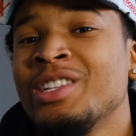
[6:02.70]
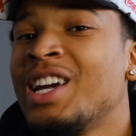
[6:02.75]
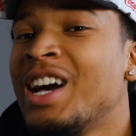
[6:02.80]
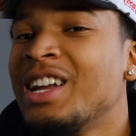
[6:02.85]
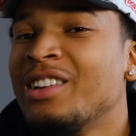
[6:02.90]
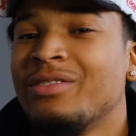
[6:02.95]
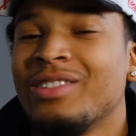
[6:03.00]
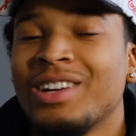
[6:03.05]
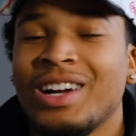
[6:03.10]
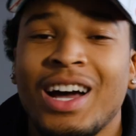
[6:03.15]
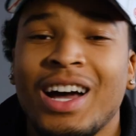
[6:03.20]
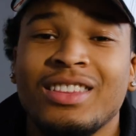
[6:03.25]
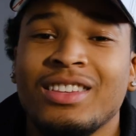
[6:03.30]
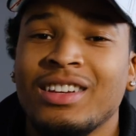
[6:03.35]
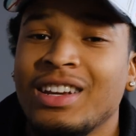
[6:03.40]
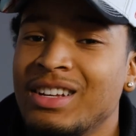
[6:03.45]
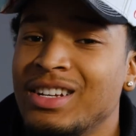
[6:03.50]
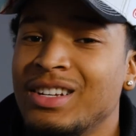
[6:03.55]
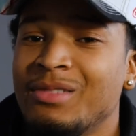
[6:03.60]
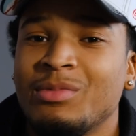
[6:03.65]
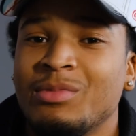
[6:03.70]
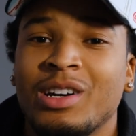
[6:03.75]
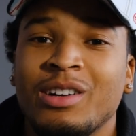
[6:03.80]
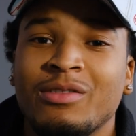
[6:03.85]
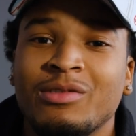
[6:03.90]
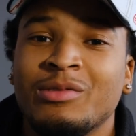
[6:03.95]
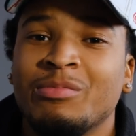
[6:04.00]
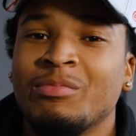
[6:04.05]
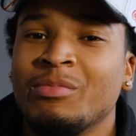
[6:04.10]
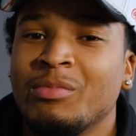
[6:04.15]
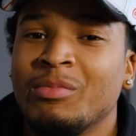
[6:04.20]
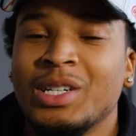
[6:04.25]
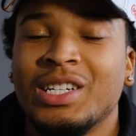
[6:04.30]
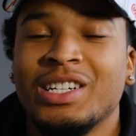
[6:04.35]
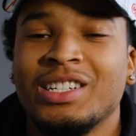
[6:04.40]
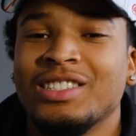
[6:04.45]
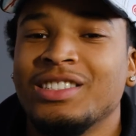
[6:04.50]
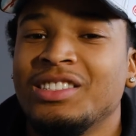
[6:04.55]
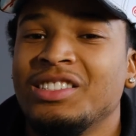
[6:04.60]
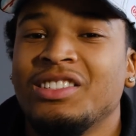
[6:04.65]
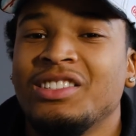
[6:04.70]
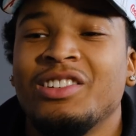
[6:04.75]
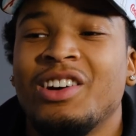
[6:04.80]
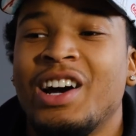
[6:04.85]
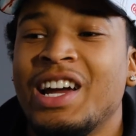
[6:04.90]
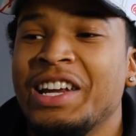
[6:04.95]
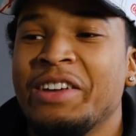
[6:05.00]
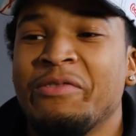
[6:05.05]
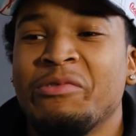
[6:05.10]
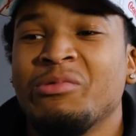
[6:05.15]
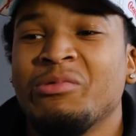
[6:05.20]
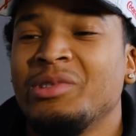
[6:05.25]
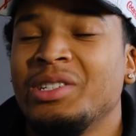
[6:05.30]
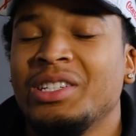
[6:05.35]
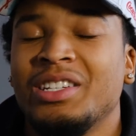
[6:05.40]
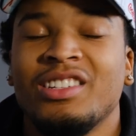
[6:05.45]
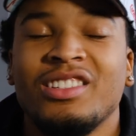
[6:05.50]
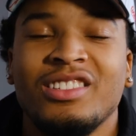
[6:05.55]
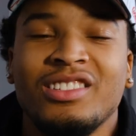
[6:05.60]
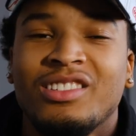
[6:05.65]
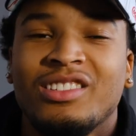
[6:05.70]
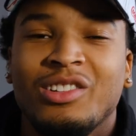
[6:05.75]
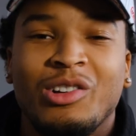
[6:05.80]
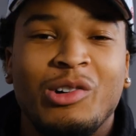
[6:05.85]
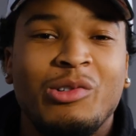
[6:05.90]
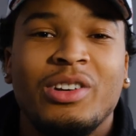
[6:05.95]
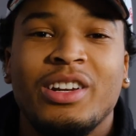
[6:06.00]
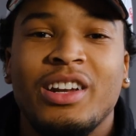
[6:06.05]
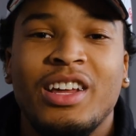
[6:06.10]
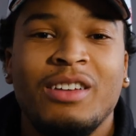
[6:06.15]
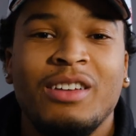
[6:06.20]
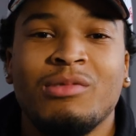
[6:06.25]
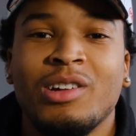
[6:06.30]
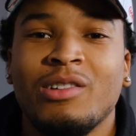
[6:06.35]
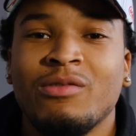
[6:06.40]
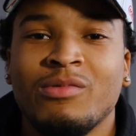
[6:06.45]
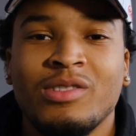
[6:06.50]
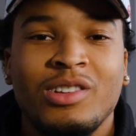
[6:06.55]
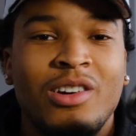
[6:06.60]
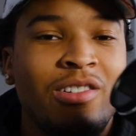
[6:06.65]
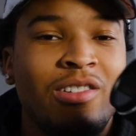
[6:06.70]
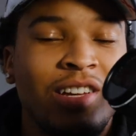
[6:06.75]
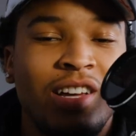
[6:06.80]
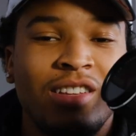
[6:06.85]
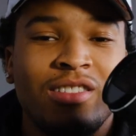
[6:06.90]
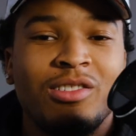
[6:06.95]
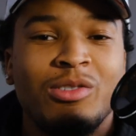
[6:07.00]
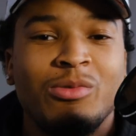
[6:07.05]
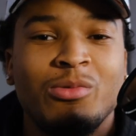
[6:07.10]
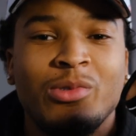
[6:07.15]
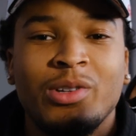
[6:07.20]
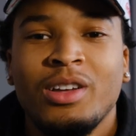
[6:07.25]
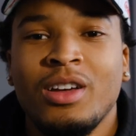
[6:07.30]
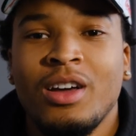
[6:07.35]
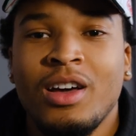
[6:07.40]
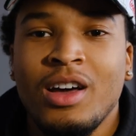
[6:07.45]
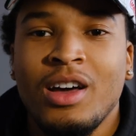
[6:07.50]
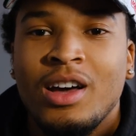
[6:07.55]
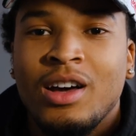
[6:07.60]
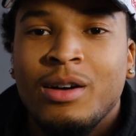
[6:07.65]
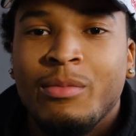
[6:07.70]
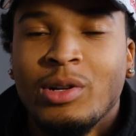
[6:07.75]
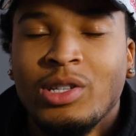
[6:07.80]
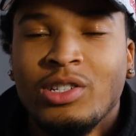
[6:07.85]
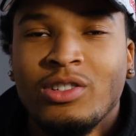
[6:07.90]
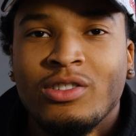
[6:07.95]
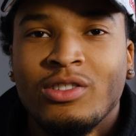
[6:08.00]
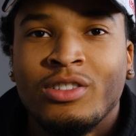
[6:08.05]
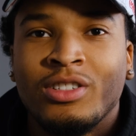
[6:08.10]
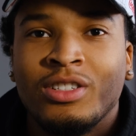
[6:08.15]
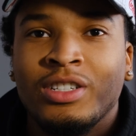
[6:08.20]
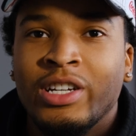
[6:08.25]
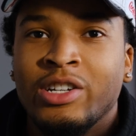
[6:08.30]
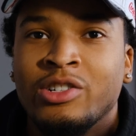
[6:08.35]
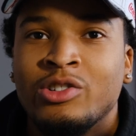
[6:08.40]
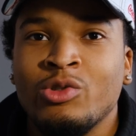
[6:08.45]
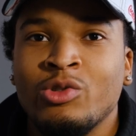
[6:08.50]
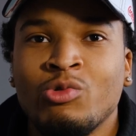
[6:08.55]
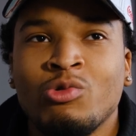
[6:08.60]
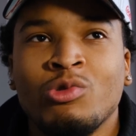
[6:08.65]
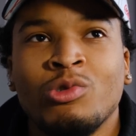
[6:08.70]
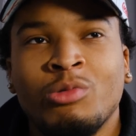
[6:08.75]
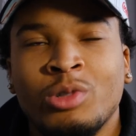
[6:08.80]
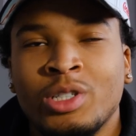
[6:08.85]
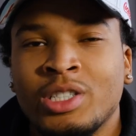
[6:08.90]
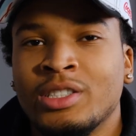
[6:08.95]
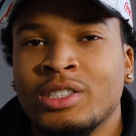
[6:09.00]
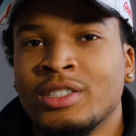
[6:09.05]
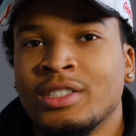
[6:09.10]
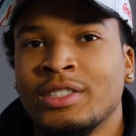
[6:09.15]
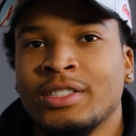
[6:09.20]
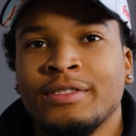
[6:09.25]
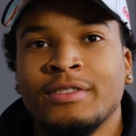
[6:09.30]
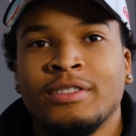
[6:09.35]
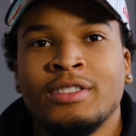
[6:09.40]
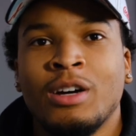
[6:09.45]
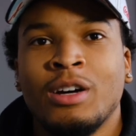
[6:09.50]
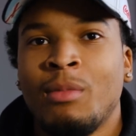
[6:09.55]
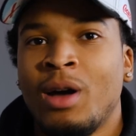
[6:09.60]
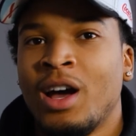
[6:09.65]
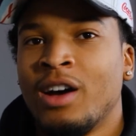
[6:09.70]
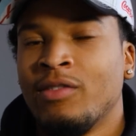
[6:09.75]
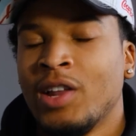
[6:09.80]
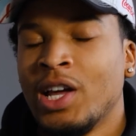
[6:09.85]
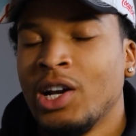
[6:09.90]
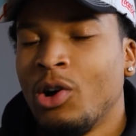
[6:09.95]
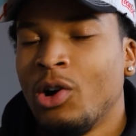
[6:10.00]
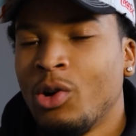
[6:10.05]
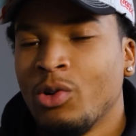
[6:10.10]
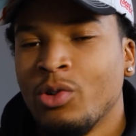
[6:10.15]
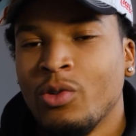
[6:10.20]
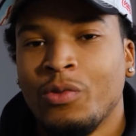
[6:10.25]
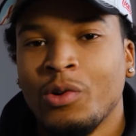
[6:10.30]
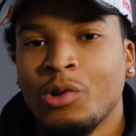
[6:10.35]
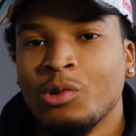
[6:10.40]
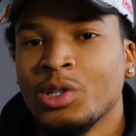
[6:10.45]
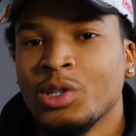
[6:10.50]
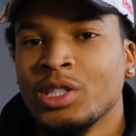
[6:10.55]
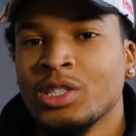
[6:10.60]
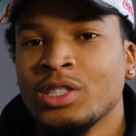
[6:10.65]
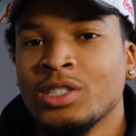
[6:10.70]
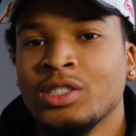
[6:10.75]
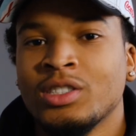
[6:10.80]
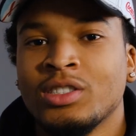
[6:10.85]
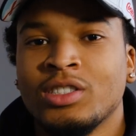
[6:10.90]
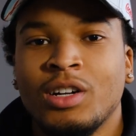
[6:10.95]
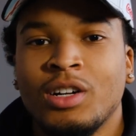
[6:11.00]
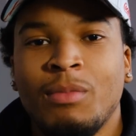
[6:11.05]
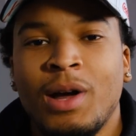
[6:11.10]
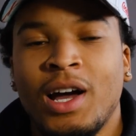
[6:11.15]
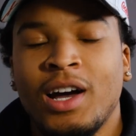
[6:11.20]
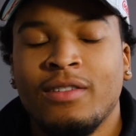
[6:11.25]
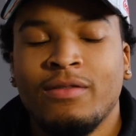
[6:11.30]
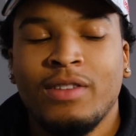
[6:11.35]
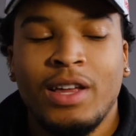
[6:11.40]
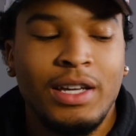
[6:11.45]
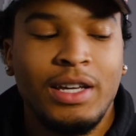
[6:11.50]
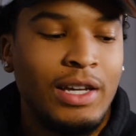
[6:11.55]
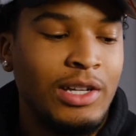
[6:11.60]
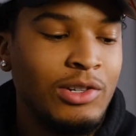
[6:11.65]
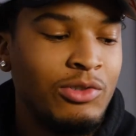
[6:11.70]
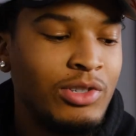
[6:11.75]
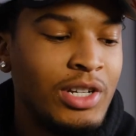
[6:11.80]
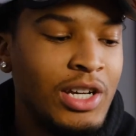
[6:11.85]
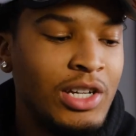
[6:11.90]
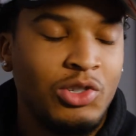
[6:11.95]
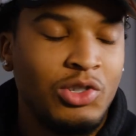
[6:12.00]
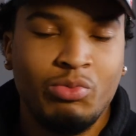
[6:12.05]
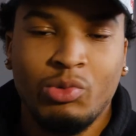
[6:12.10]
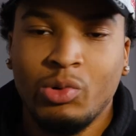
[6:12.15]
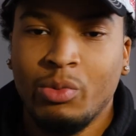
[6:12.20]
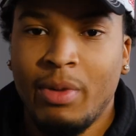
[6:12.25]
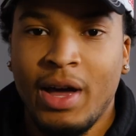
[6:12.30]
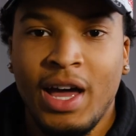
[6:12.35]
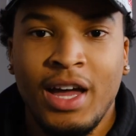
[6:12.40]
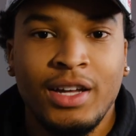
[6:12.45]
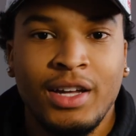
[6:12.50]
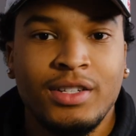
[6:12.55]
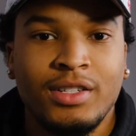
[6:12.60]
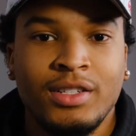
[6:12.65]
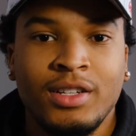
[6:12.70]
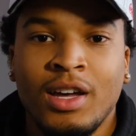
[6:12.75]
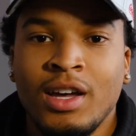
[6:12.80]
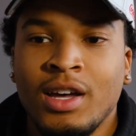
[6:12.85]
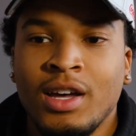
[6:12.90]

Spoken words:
kind of forgot the names of them because I never really needed to know the names of them because I already got this one. But there's newer ones. Some have like autofocus, some have like interchangeable backs.